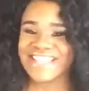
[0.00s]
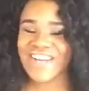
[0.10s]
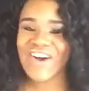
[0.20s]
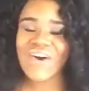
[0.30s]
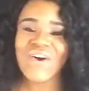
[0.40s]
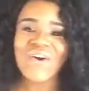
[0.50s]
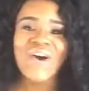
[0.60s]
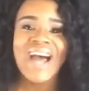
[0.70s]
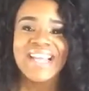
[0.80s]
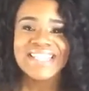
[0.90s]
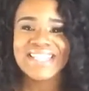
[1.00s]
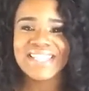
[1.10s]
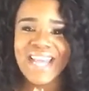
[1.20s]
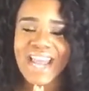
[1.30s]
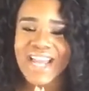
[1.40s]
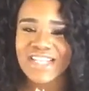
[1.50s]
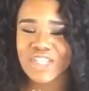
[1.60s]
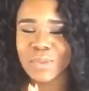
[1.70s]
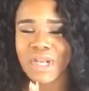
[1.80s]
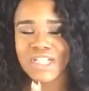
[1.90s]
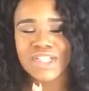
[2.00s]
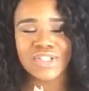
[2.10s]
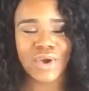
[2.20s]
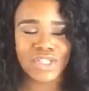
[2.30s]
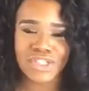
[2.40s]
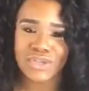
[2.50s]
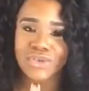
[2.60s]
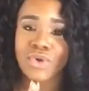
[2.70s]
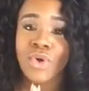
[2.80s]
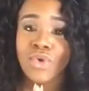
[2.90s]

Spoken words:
So today I just wanted to talk to you